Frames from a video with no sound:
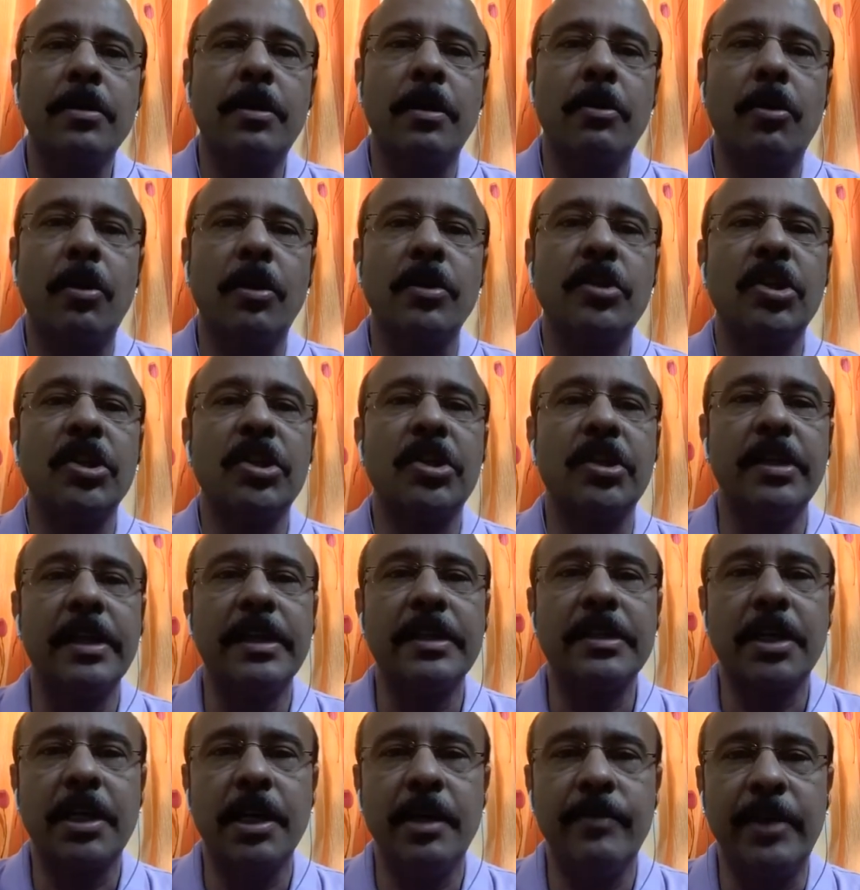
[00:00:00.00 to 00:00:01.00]
Ross's
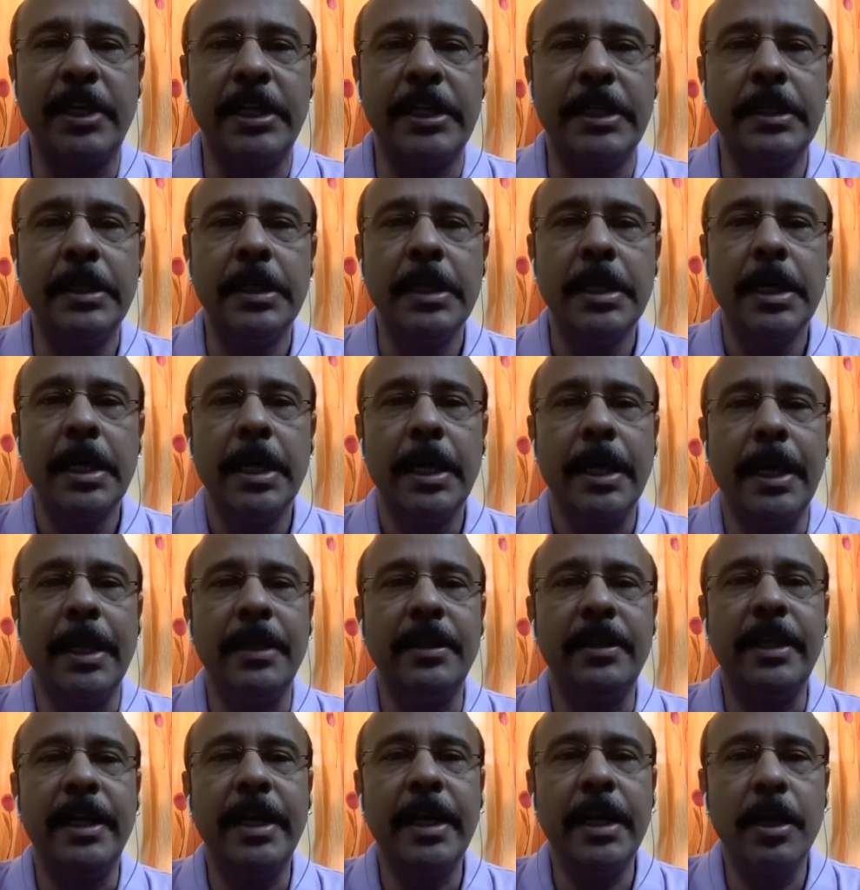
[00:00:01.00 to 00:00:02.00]
discovery, and
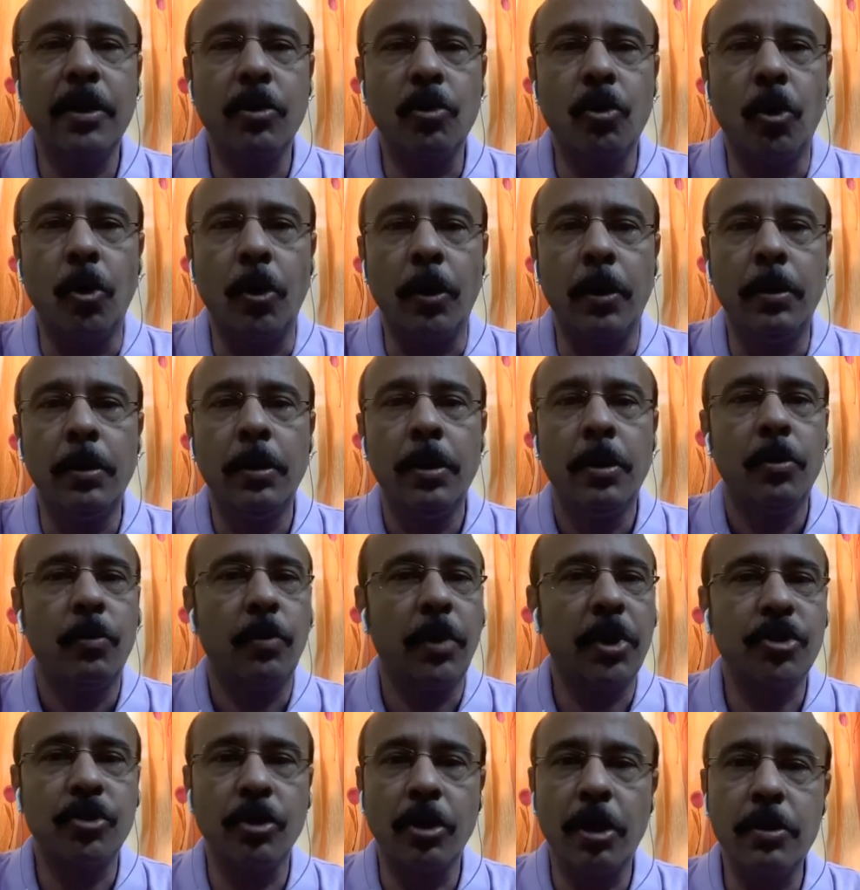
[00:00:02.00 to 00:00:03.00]
their goal
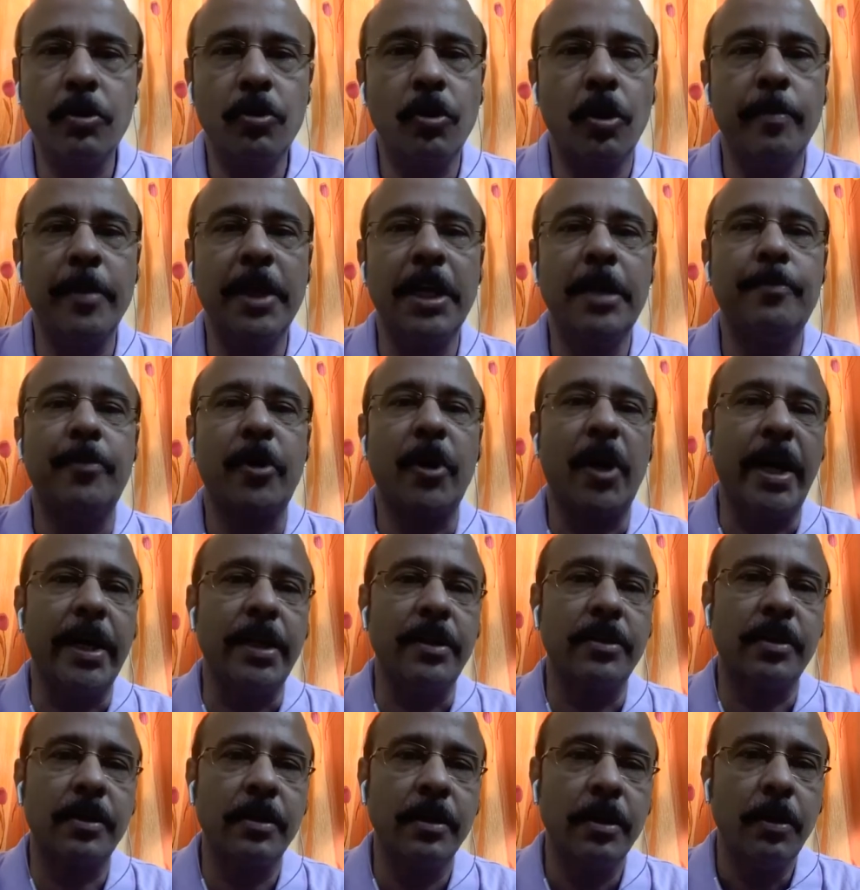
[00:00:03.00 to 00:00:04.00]
was not Nobel
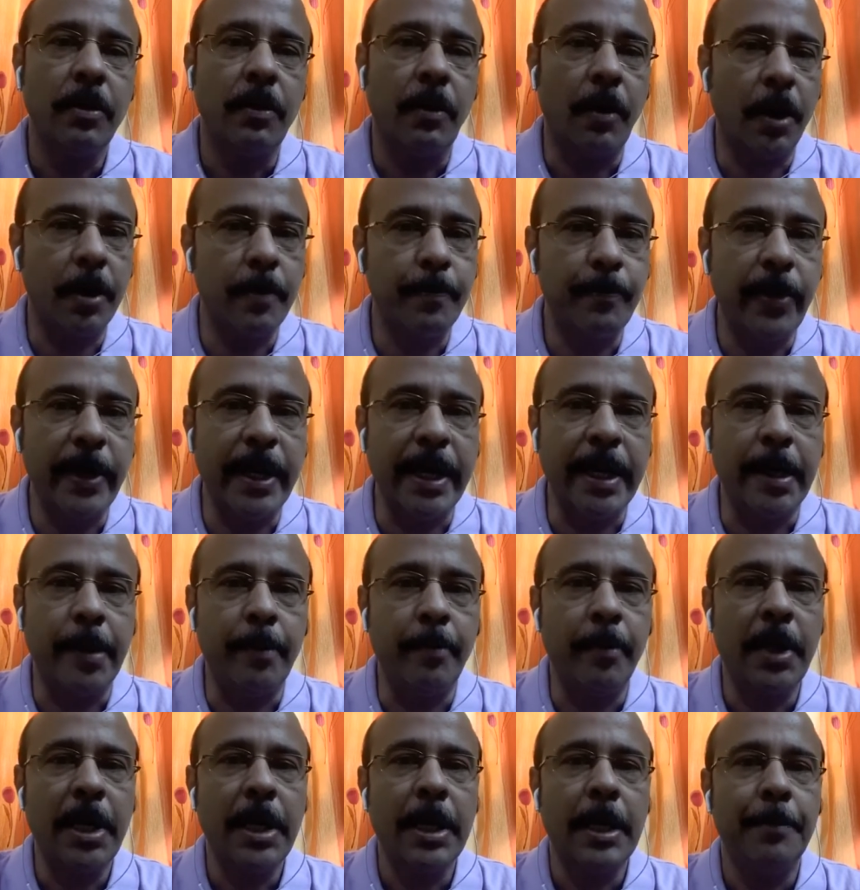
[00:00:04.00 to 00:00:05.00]
Prize or fame,
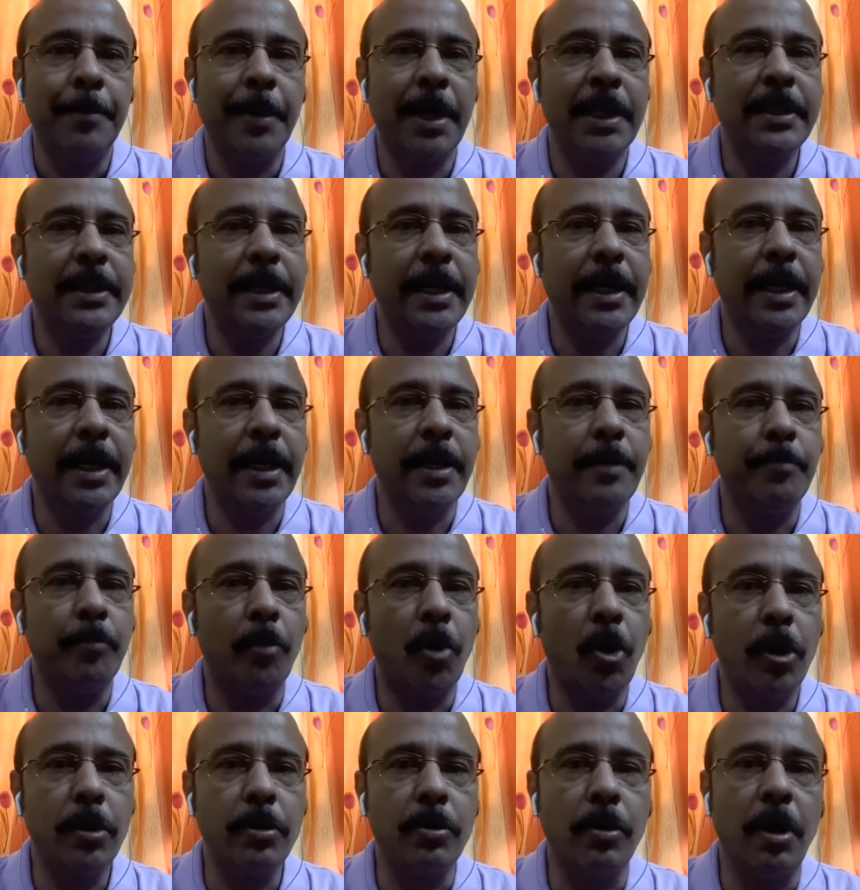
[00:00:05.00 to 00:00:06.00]
but they had
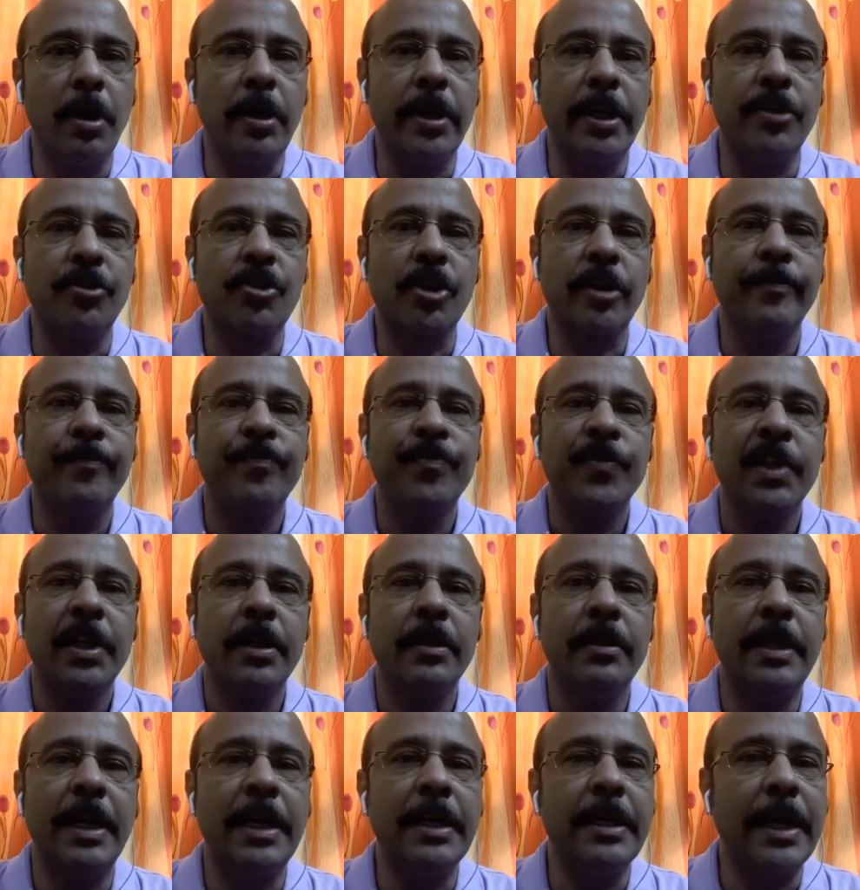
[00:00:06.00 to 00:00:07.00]
more knowledge
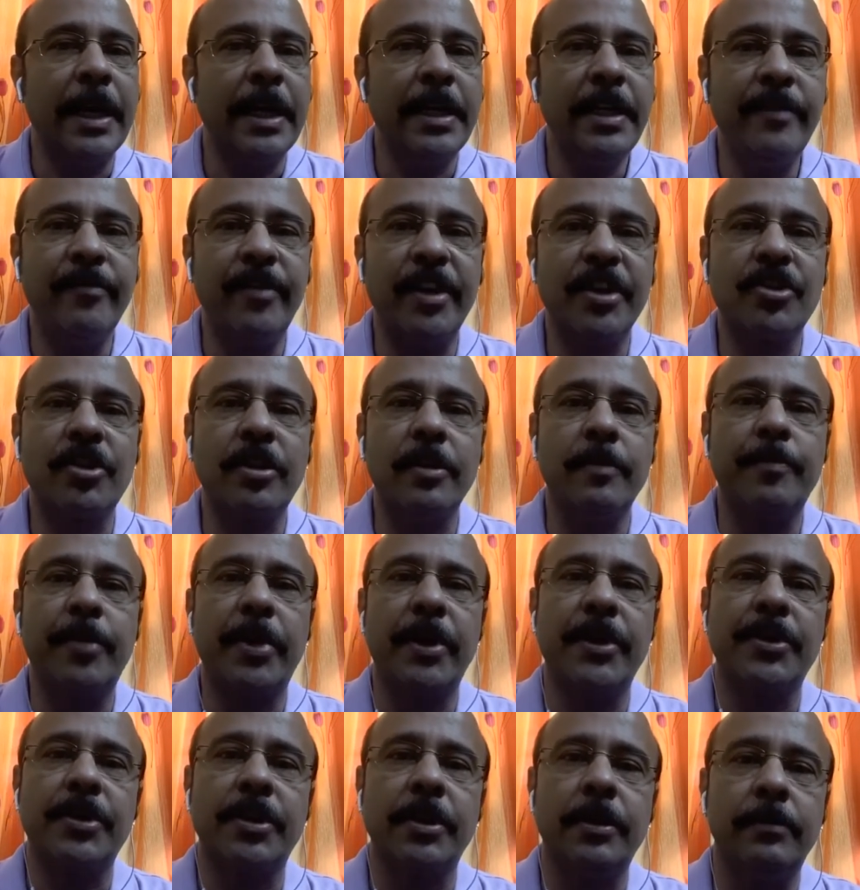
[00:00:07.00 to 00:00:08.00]
than any Western
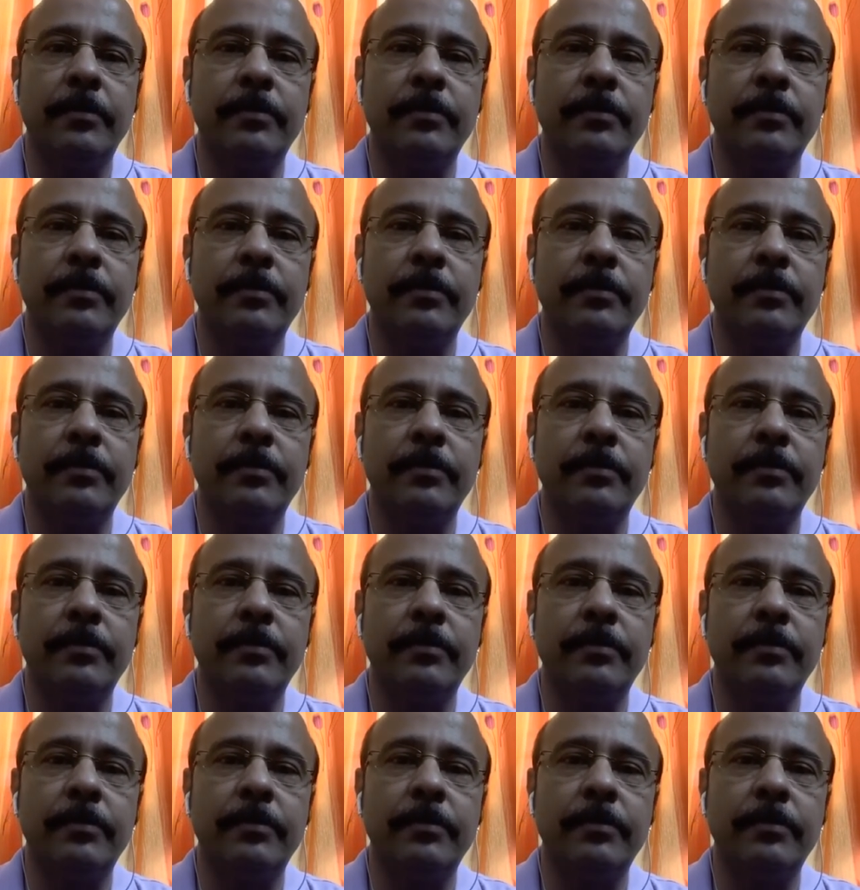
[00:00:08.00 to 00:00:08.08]
person.